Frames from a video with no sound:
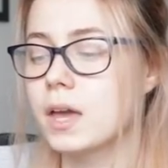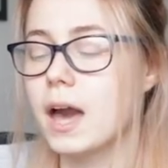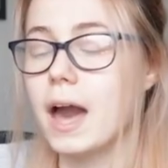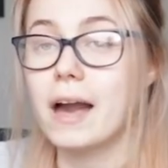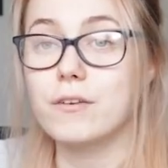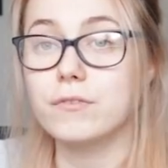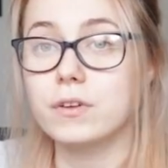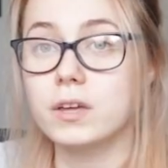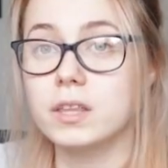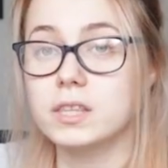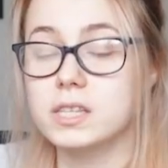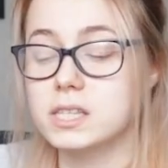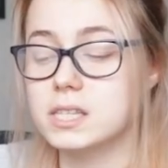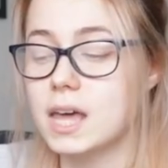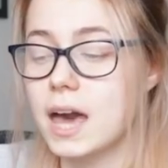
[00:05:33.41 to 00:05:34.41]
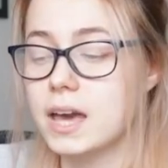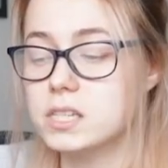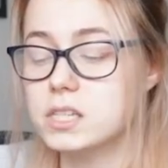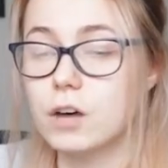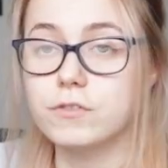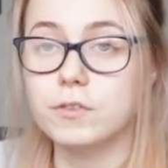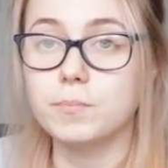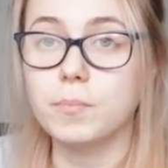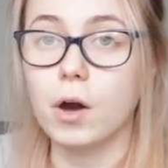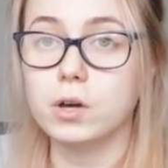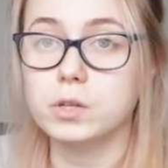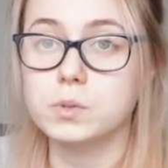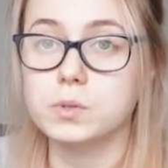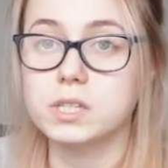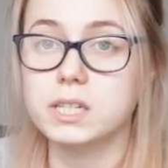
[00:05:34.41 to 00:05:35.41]
However, the size of the
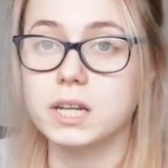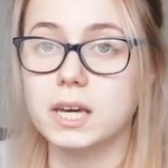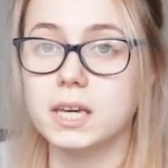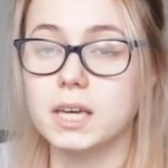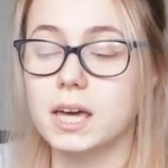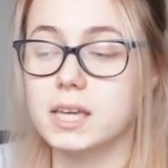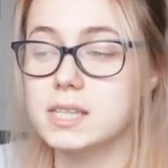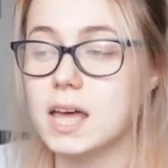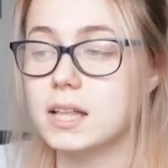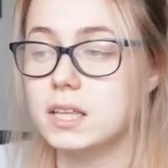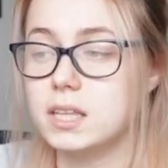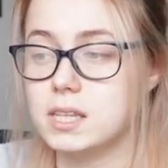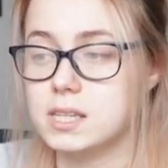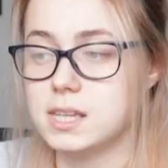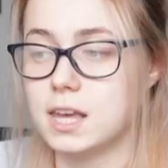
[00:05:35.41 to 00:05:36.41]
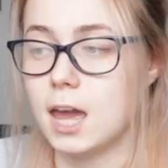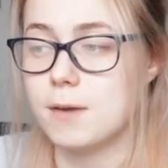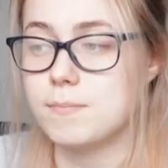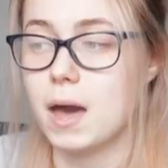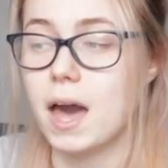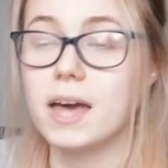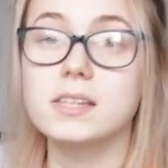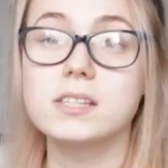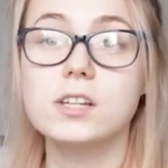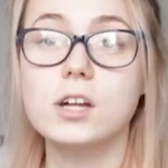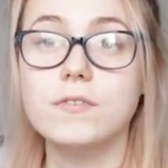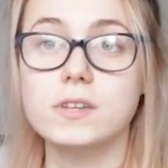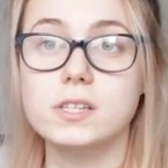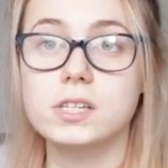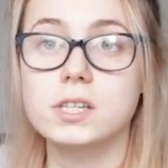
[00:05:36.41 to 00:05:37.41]
box will stay exactly the same as the
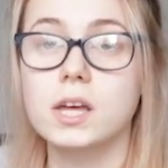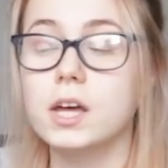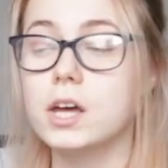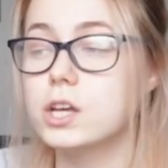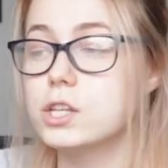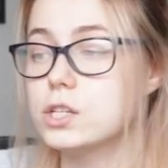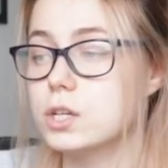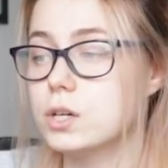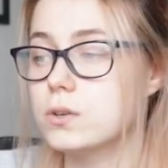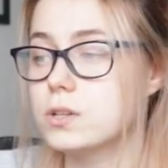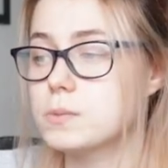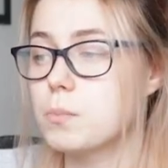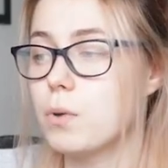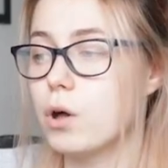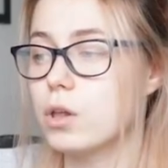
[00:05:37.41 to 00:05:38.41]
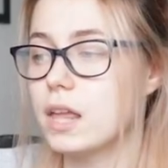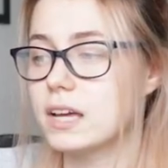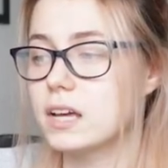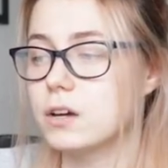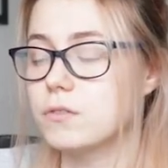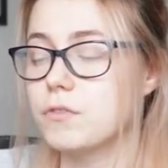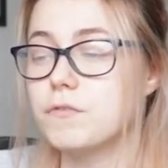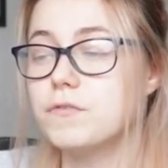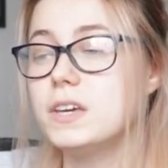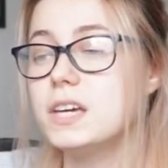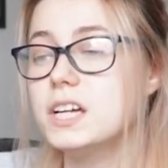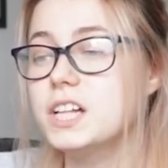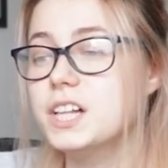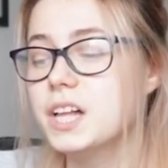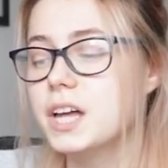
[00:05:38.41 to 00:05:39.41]
others. So it's more like a
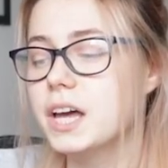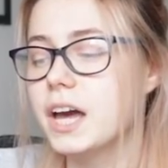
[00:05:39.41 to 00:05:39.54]
reveal,